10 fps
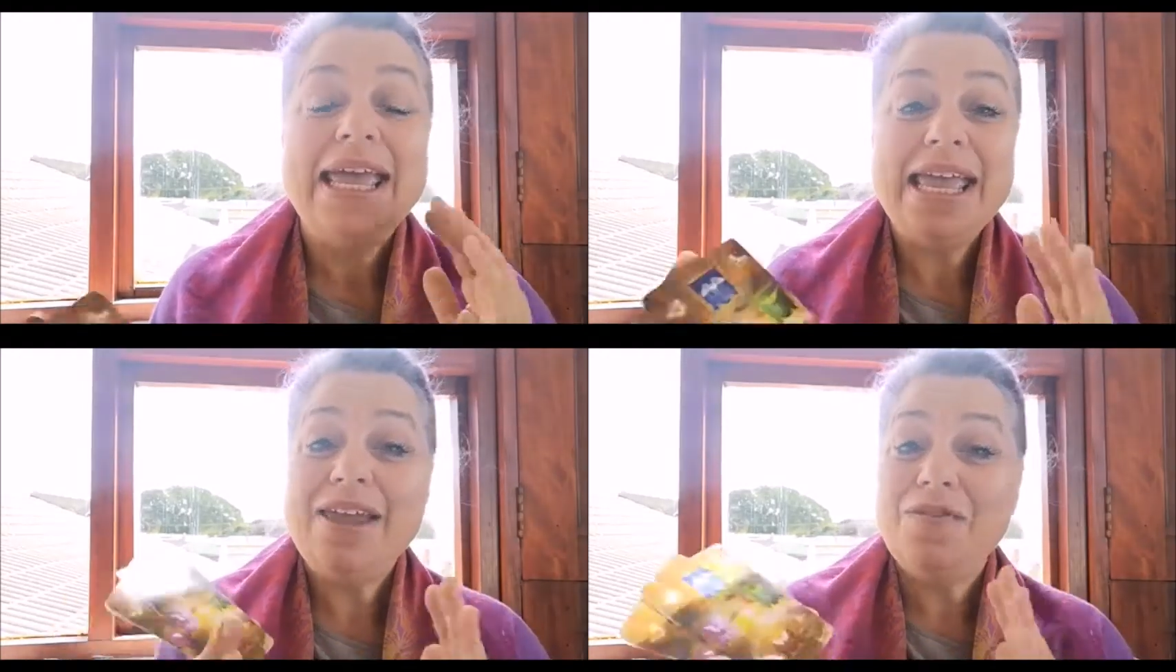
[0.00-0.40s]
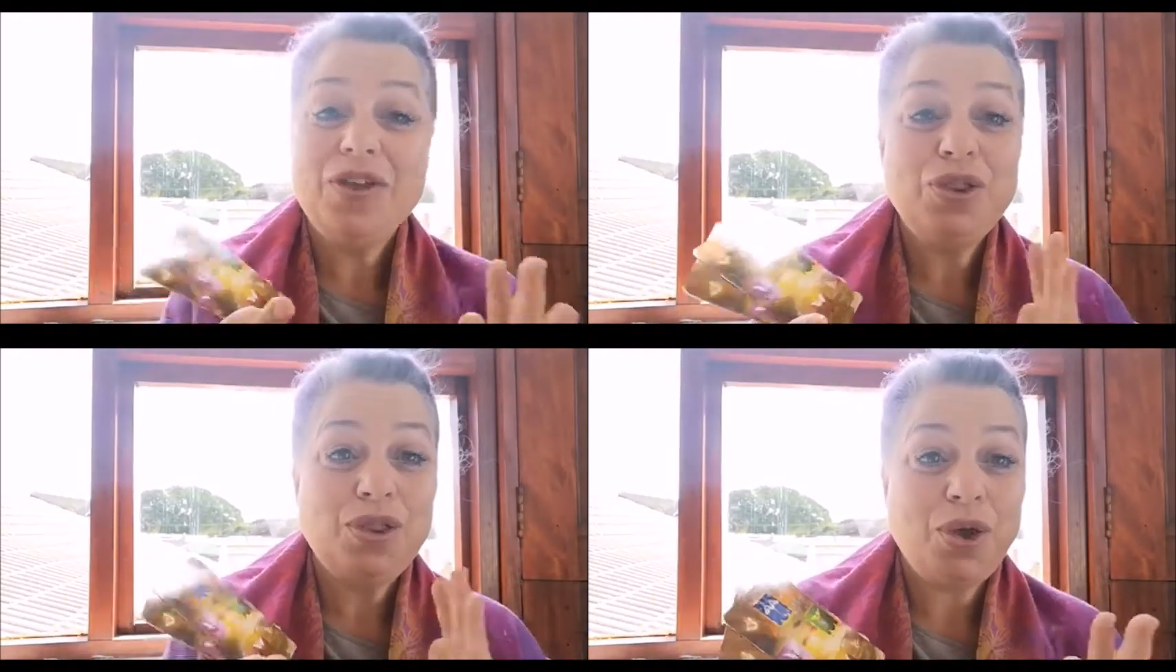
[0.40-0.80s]

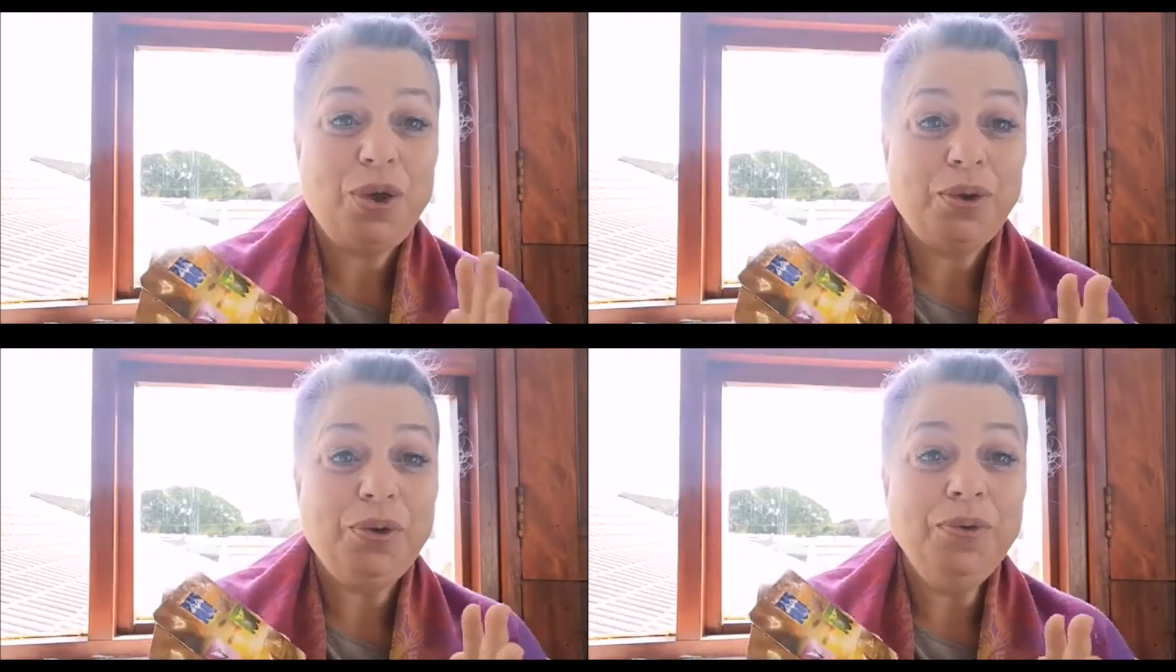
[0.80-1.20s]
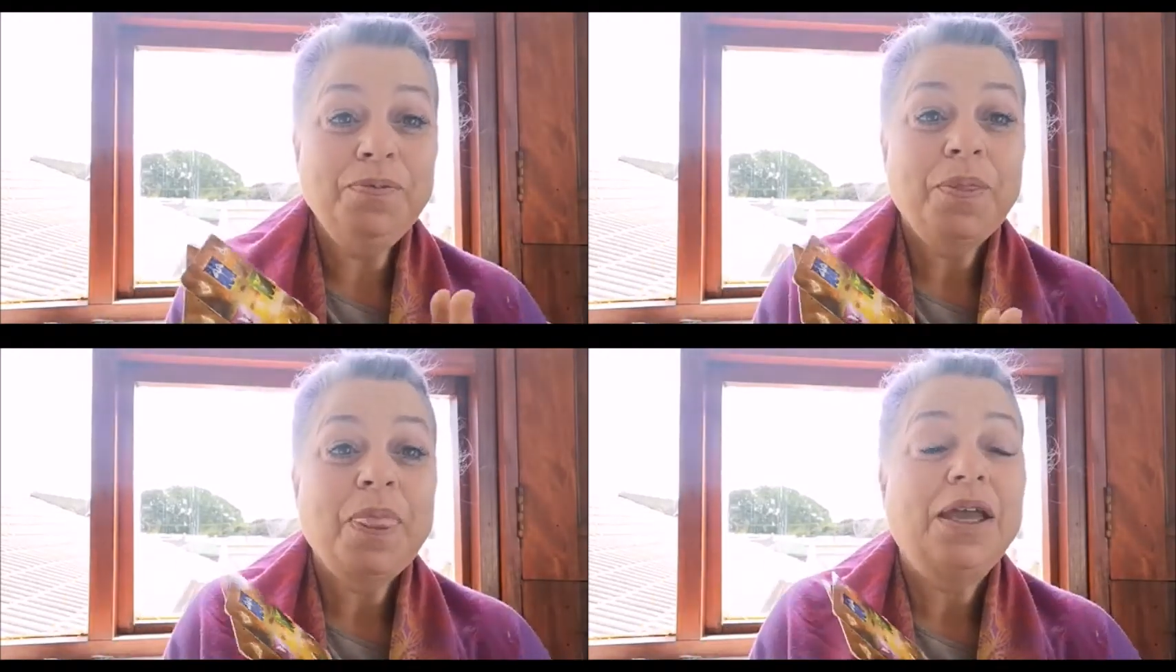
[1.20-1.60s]
Even though
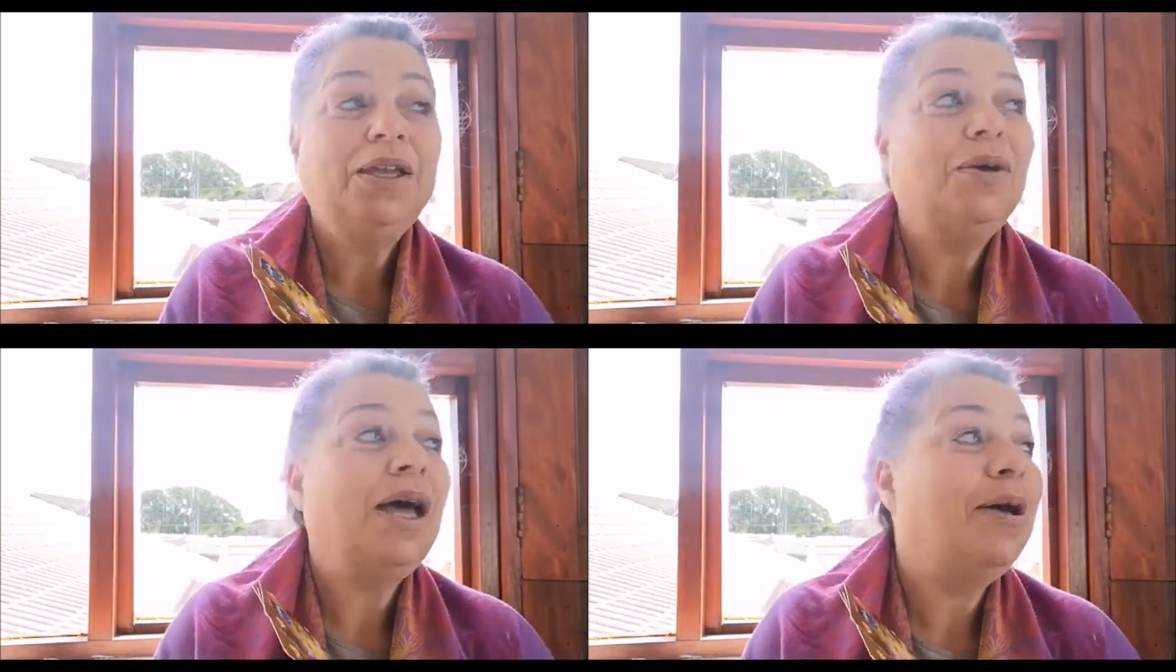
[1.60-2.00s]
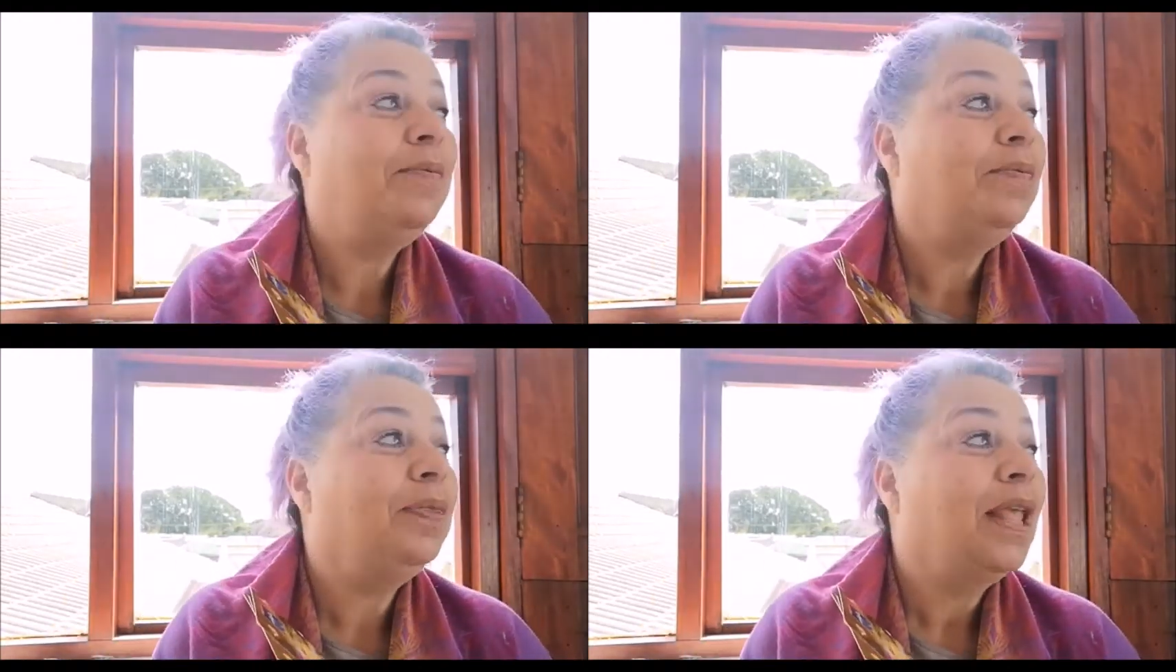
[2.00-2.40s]

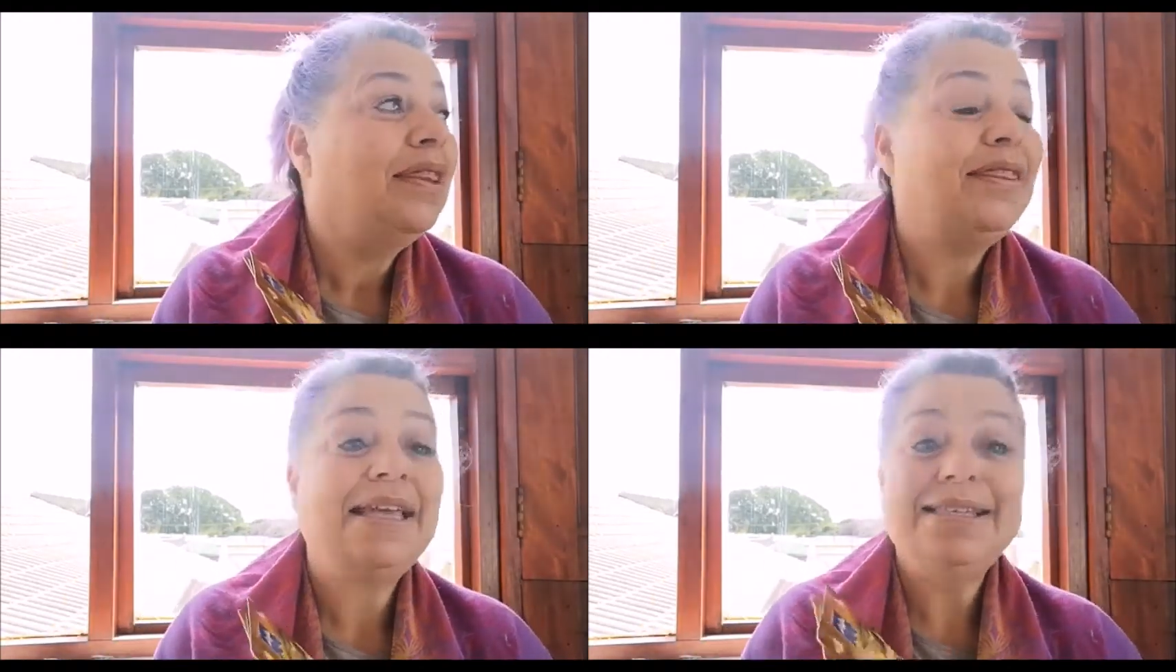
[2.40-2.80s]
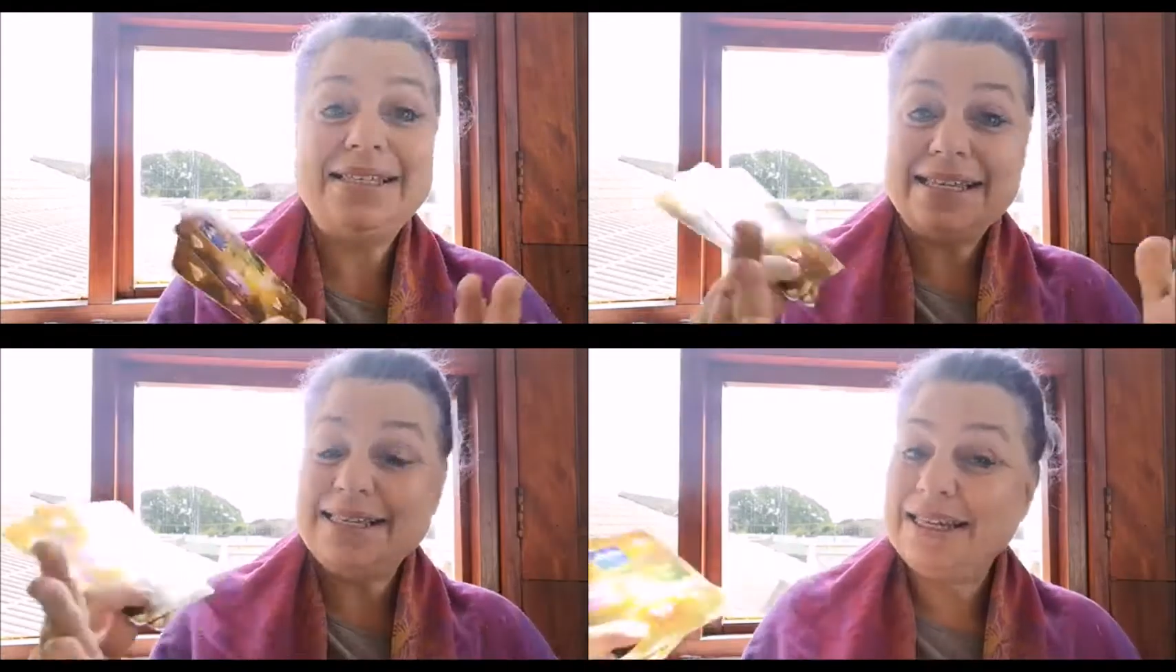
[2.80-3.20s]
there's
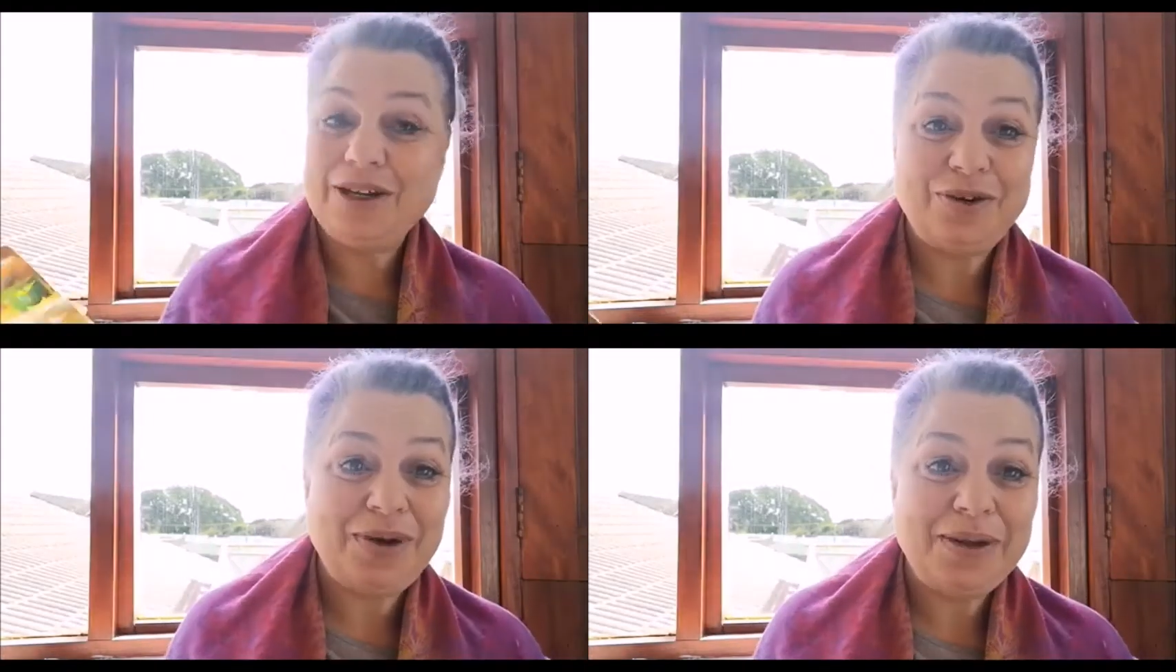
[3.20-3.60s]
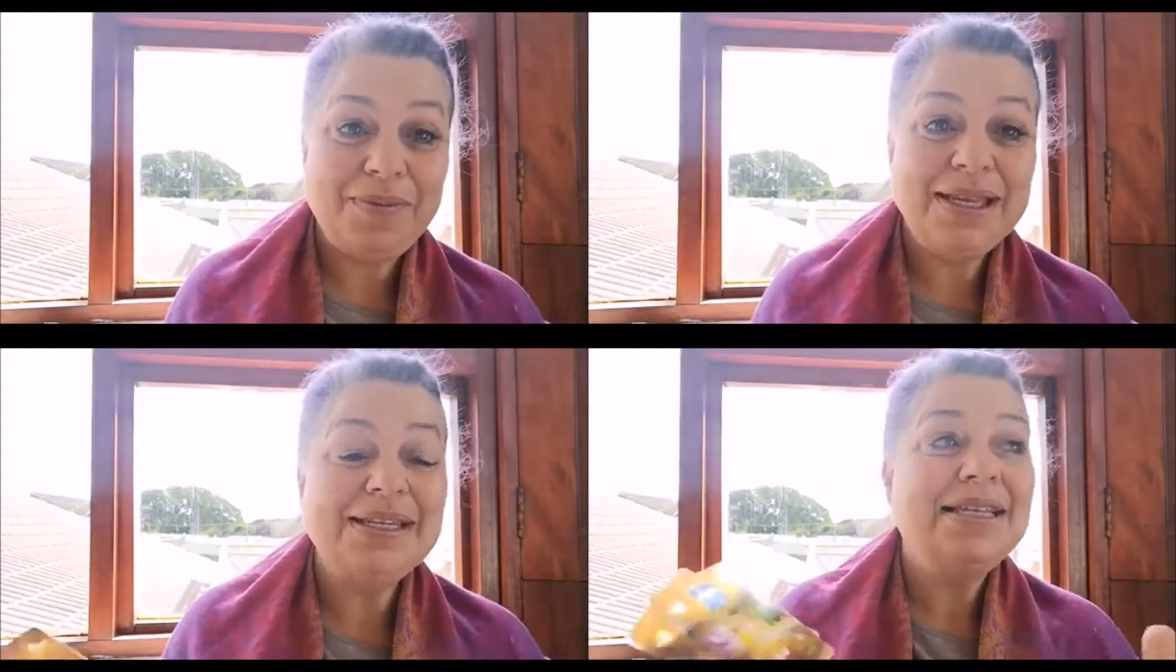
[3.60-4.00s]

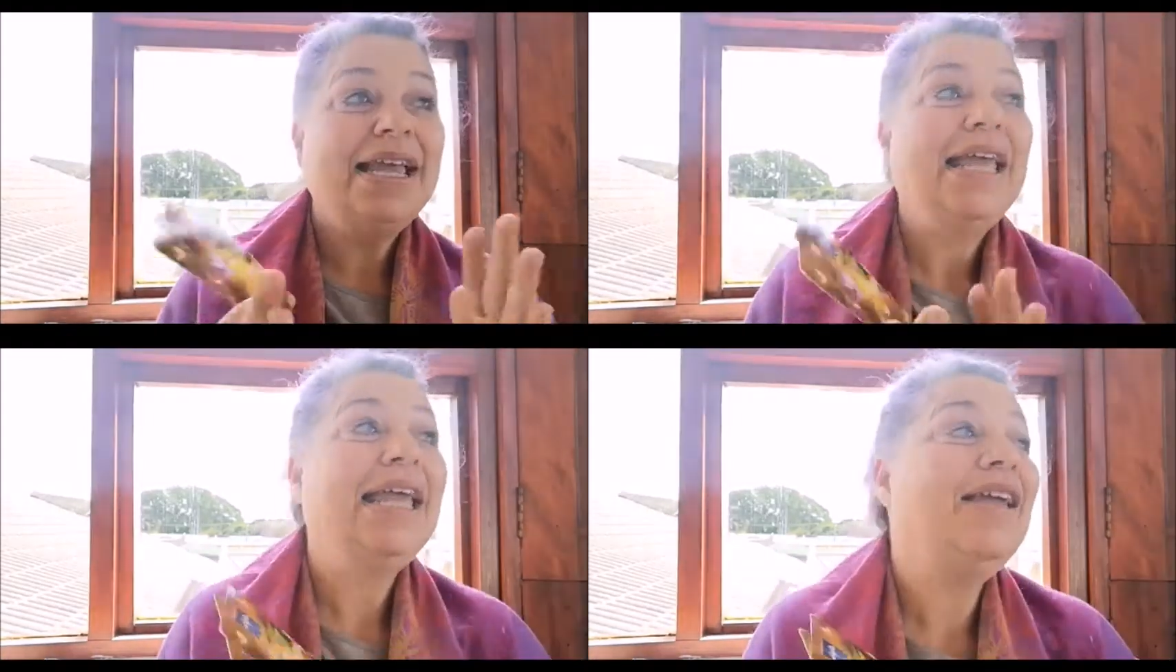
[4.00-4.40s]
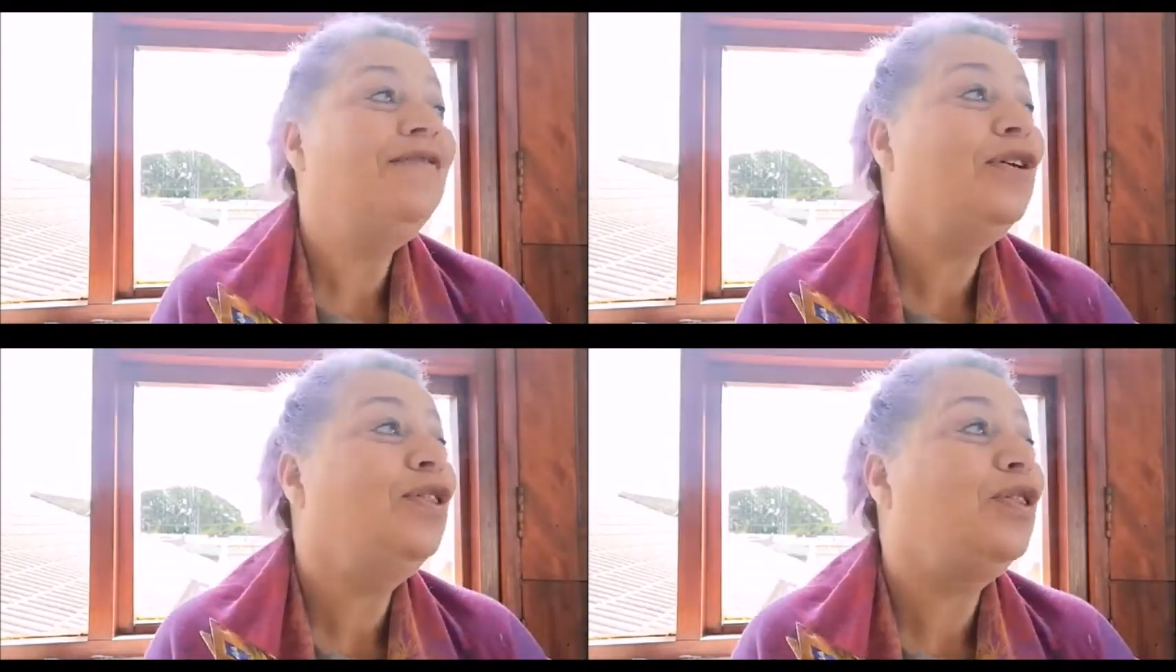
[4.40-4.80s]
disagreement,
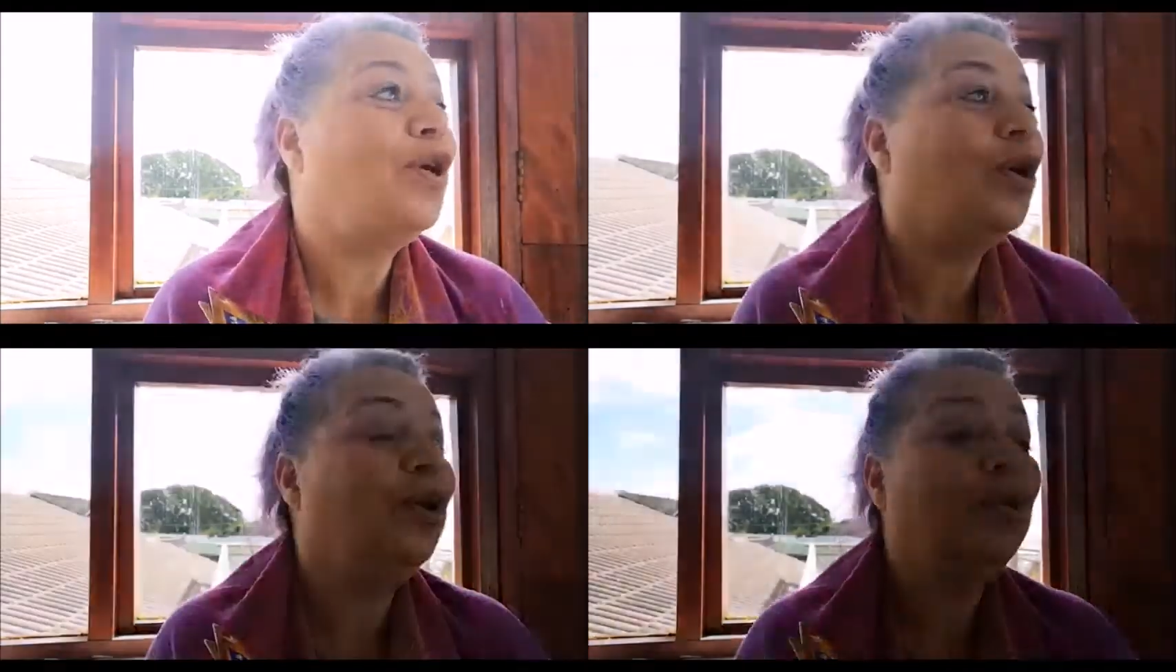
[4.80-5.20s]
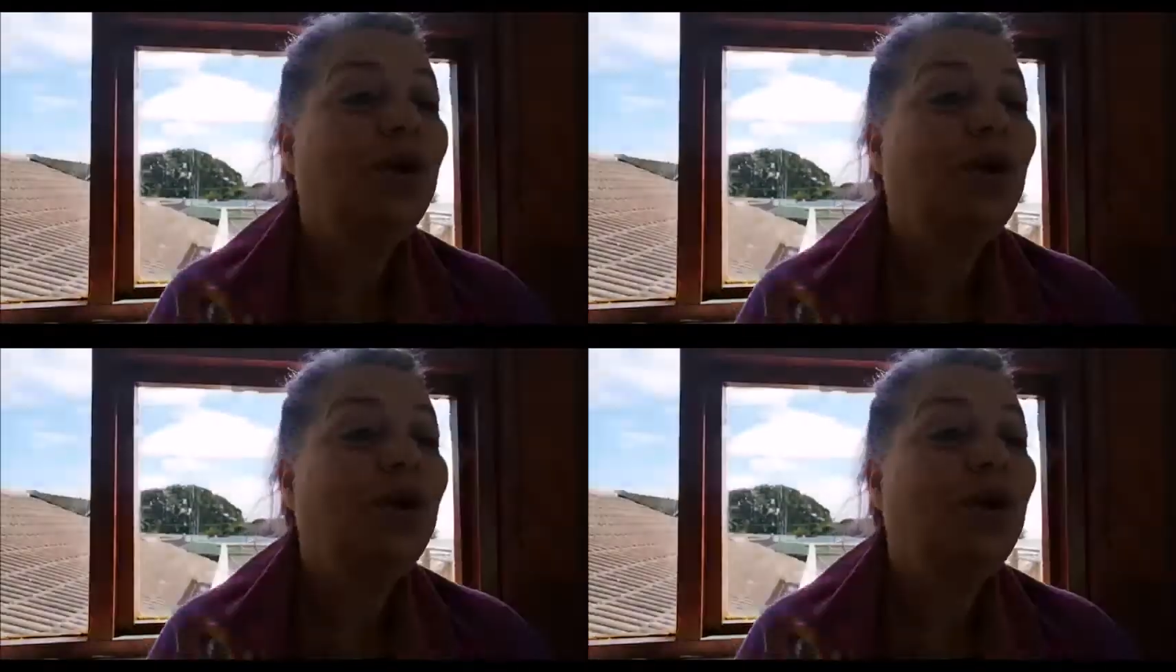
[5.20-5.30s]
even though